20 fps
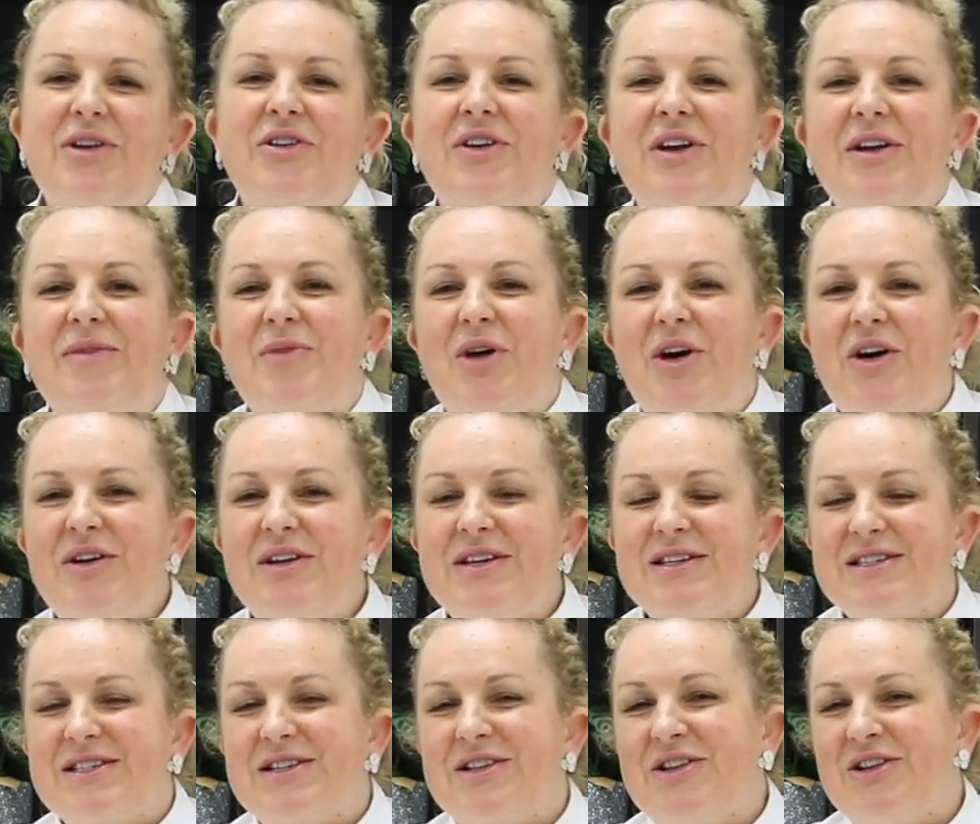cream on
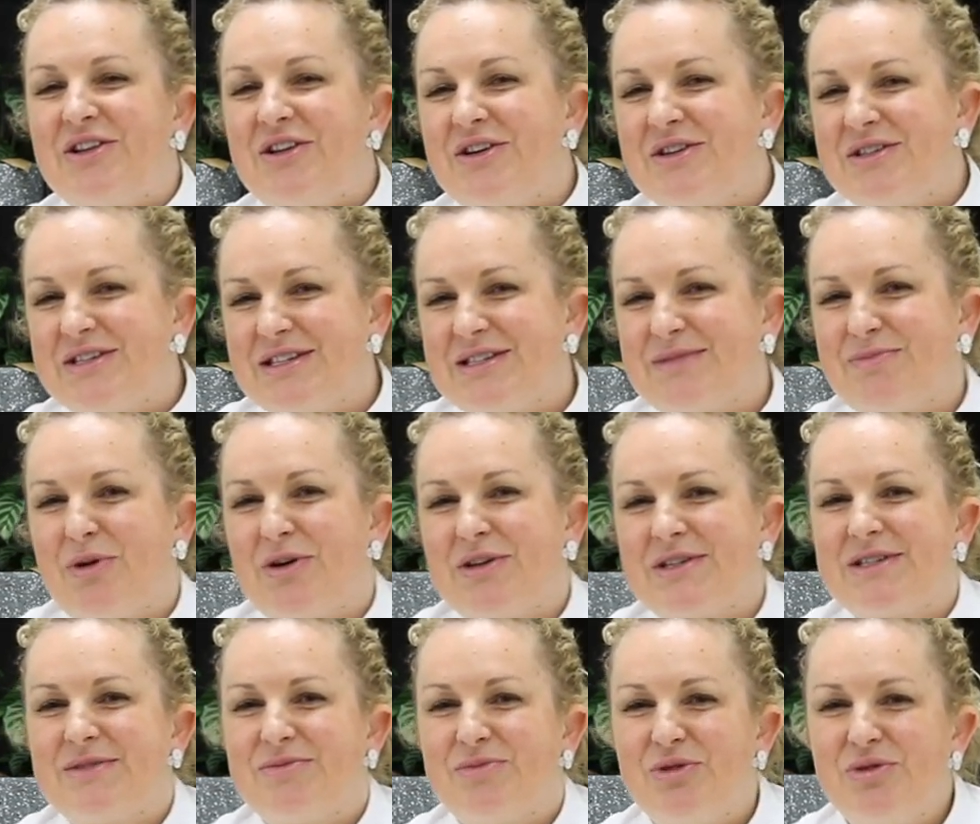as close as
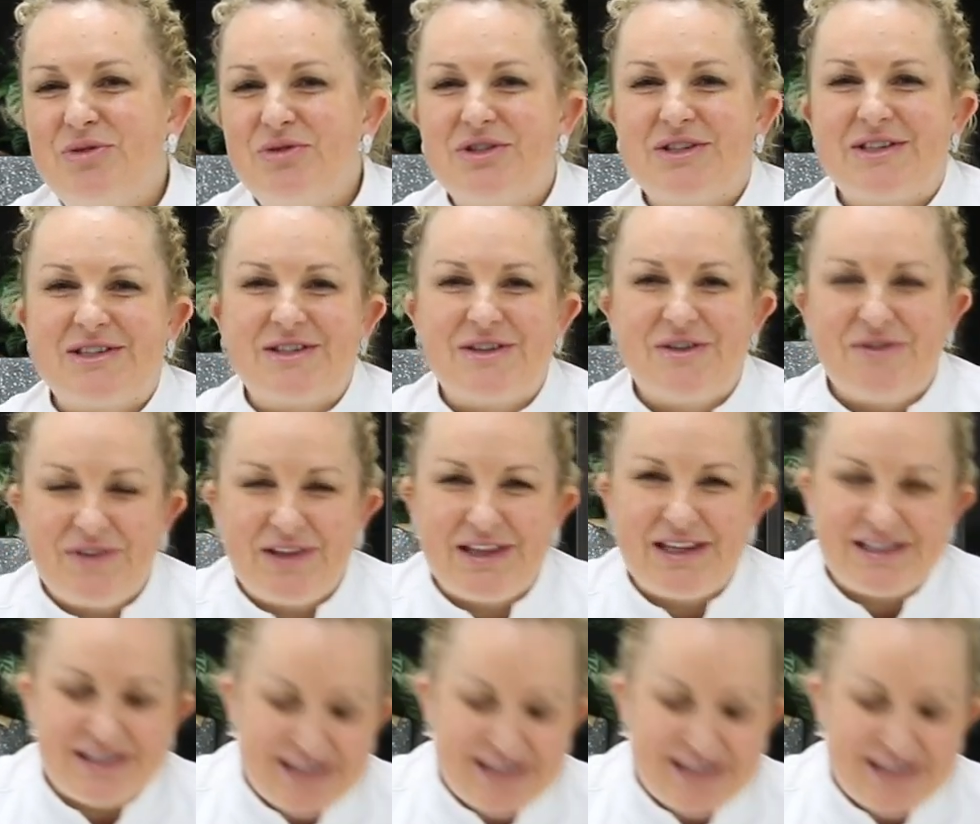possible to serving the